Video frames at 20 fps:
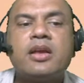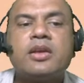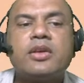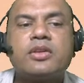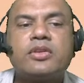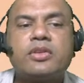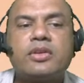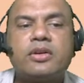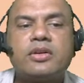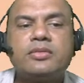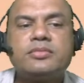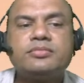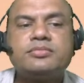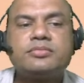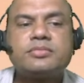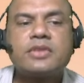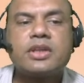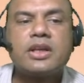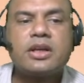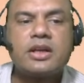So
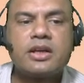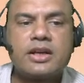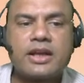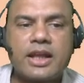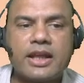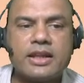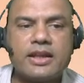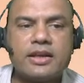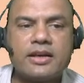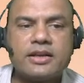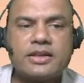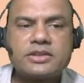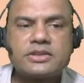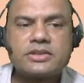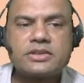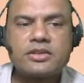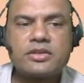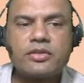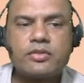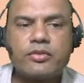10
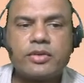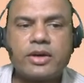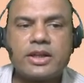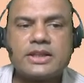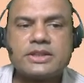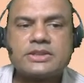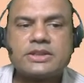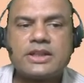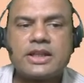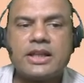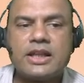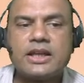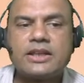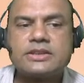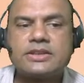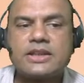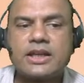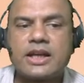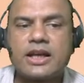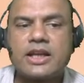years, one is dealing,
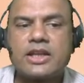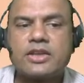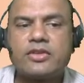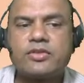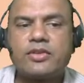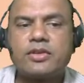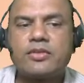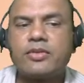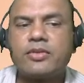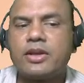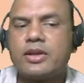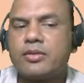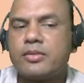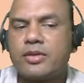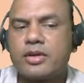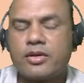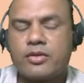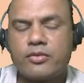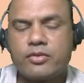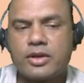second is with
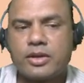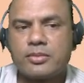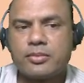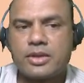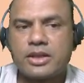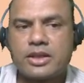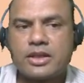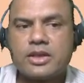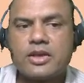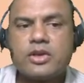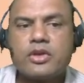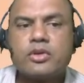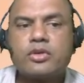1 month.